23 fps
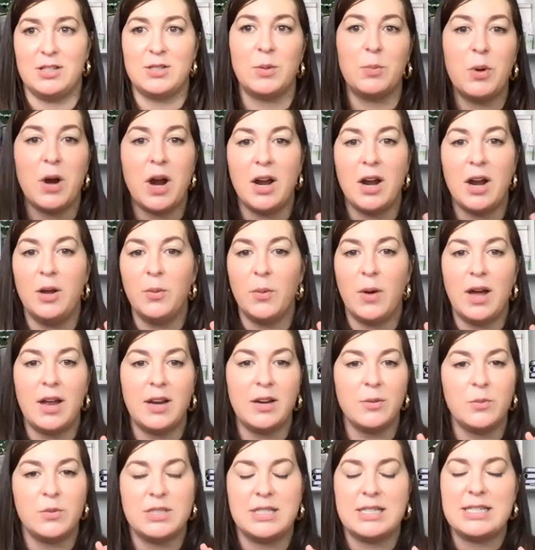The soprano
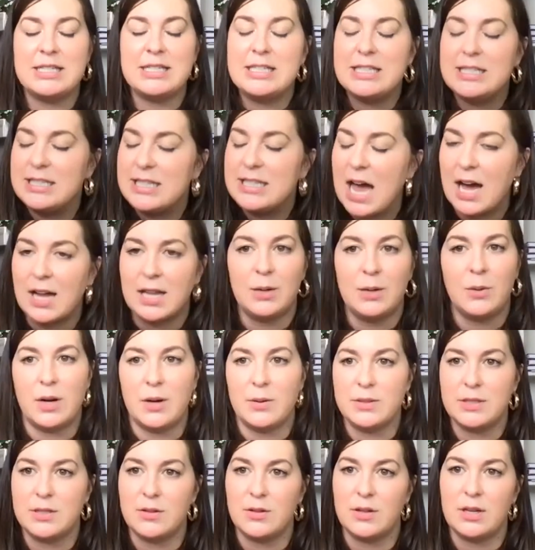one was exactly what
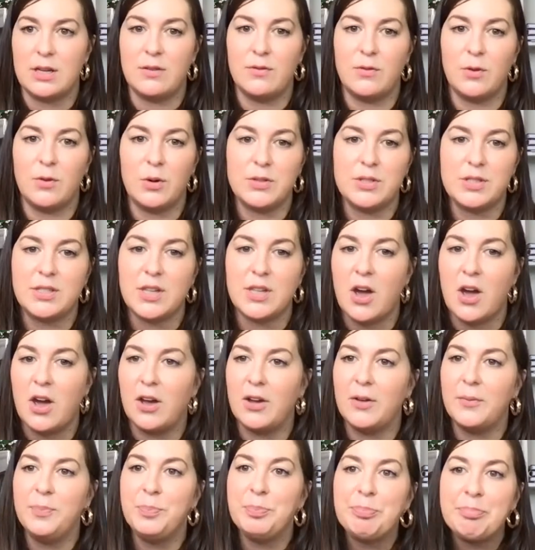I was looking for. So